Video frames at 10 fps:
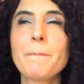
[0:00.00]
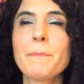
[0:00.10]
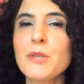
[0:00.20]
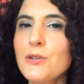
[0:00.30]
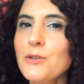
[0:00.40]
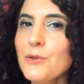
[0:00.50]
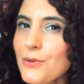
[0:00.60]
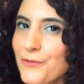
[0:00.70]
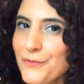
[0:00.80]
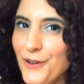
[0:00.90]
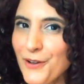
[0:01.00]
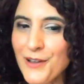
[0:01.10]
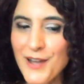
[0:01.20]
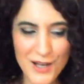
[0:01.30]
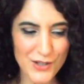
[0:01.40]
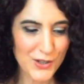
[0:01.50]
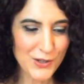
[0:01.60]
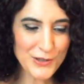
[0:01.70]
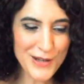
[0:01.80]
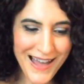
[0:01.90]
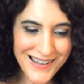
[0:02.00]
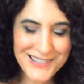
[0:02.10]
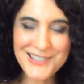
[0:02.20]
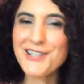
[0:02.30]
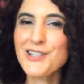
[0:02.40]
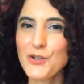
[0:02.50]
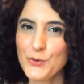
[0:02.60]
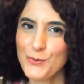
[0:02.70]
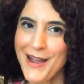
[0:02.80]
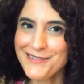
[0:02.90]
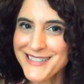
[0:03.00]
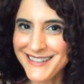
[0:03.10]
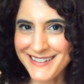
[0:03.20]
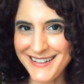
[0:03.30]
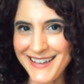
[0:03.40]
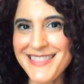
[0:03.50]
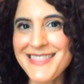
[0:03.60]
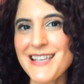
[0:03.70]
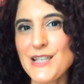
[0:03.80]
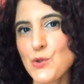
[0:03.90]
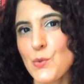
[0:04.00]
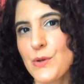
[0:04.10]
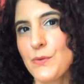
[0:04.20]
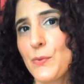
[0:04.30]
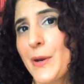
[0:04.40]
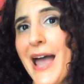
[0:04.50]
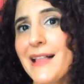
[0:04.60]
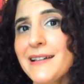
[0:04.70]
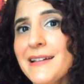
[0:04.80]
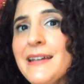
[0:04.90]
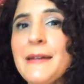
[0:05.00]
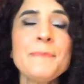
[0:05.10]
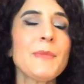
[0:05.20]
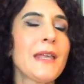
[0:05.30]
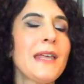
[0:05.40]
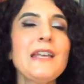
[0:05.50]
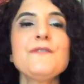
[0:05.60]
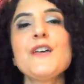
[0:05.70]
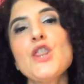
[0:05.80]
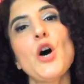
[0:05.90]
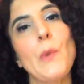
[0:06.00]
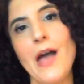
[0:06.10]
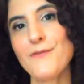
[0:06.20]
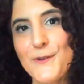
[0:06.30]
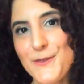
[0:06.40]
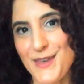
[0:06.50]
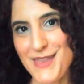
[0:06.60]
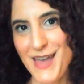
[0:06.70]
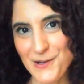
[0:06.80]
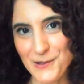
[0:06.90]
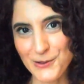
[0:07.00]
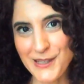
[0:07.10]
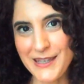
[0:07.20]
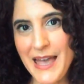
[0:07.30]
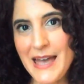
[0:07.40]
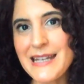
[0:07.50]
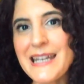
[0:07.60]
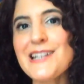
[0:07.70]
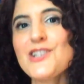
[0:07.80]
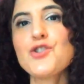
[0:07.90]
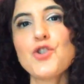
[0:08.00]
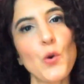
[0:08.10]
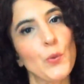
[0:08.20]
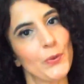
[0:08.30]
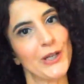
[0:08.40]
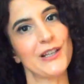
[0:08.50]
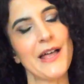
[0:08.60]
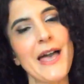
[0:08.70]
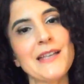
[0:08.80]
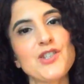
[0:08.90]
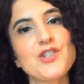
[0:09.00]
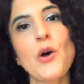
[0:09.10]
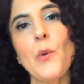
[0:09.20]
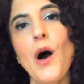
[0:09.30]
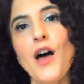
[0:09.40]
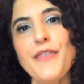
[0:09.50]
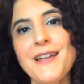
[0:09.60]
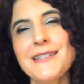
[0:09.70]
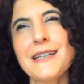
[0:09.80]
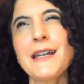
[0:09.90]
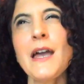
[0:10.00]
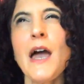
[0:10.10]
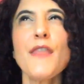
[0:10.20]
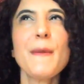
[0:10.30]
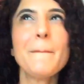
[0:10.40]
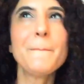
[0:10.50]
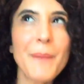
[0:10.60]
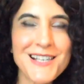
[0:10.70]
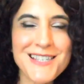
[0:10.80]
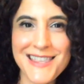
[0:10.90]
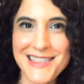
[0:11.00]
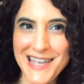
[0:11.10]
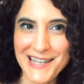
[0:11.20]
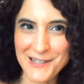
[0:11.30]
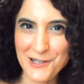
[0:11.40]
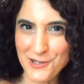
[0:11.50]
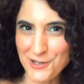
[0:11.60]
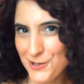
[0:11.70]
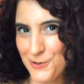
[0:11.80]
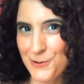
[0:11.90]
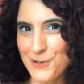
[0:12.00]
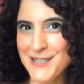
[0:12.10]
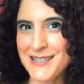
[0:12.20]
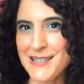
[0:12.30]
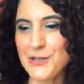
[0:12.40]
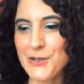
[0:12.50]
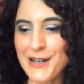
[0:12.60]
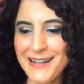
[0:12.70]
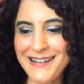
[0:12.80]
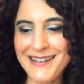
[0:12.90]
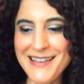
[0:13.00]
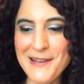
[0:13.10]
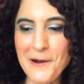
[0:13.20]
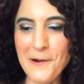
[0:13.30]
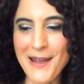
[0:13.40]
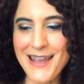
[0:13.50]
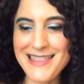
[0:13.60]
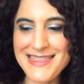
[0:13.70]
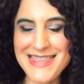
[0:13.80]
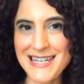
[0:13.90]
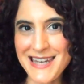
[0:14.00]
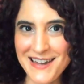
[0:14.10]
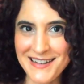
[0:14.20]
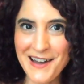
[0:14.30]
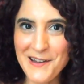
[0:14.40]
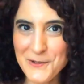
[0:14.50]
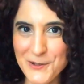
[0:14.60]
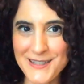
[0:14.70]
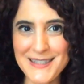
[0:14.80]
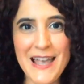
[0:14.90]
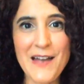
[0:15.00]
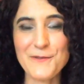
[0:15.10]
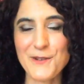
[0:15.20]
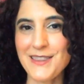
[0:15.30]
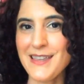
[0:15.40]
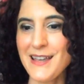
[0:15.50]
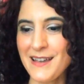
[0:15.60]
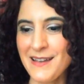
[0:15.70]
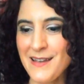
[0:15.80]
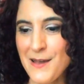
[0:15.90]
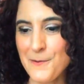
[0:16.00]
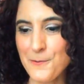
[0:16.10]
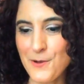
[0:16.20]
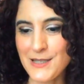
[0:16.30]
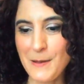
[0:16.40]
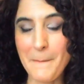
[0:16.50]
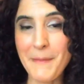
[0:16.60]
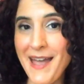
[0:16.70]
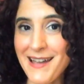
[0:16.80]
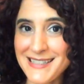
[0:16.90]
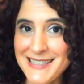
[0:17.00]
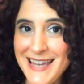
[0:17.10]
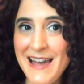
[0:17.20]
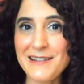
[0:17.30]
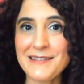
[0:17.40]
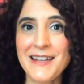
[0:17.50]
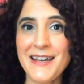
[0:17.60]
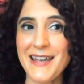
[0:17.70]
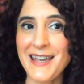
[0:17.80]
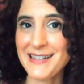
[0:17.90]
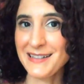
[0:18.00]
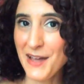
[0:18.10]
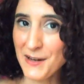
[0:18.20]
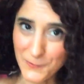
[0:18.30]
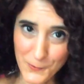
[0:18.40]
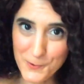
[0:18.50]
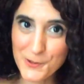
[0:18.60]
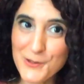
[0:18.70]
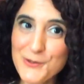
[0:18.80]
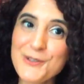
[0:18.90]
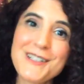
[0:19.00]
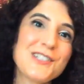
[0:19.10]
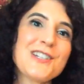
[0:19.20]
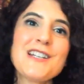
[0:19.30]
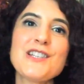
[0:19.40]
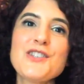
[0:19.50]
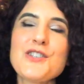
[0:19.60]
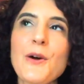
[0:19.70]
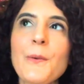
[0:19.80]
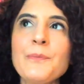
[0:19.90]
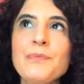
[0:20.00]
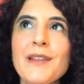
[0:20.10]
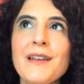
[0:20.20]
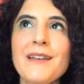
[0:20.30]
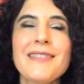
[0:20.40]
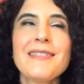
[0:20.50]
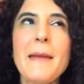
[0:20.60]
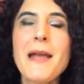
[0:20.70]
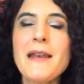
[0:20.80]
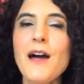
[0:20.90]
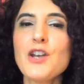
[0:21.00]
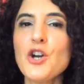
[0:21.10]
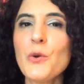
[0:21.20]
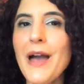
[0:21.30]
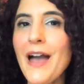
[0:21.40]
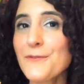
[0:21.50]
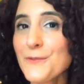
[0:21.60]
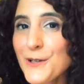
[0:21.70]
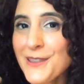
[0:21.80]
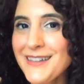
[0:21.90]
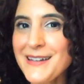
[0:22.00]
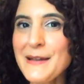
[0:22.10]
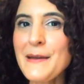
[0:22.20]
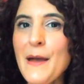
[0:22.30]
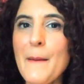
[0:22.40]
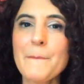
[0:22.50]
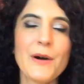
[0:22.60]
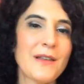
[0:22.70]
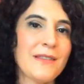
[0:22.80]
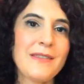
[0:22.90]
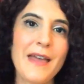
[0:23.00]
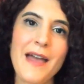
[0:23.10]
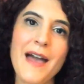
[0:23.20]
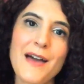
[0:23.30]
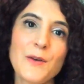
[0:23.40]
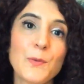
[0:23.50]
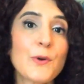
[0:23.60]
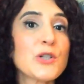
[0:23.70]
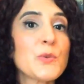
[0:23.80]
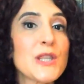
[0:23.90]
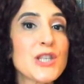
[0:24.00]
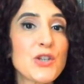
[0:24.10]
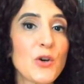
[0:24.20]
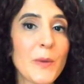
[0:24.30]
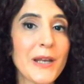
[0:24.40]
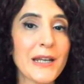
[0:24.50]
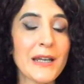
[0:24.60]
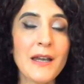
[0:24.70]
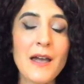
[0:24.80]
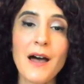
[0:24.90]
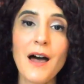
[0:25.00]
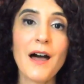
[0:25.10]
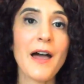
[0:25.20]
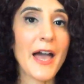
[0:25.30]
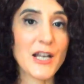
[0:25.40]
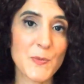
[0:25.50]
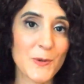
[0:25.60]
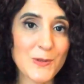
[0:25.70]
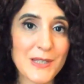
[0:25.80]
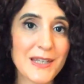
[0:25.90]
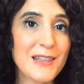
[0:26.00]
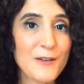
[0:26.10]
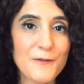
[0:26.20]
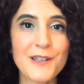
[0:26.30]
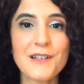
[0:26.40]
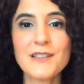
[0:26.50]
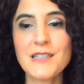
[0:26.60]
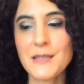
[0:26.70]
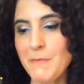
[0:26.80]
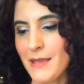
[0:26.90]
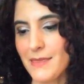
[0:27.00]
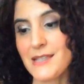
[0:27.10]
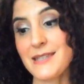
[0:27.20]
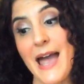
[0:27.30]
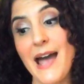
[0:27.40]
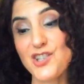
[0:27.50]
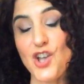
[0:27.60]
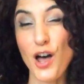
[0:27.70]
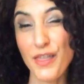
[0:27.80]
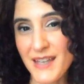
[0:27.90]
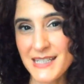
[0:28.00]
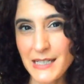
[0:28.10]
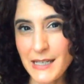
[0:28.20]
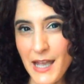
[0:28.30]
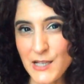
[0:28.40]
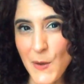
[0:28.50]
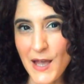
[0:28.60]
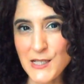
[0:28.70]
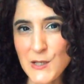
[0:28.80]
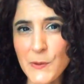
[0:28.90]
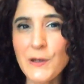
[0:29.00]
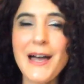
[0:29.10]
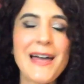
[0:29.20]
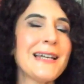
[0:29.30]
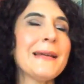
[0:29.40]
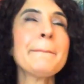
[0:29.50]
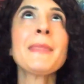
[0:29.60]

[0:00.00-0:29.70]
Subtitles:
beautiful. So you're not just grounded in this sort of reality, even though everything that you're looking at is so real and so authentic, the best that they could do, considering, in the 900s, everything was passed down in a lot of oral traditions. So they may not know everything, but they had worked with so many experts in the field to make this as authentic as possible. And it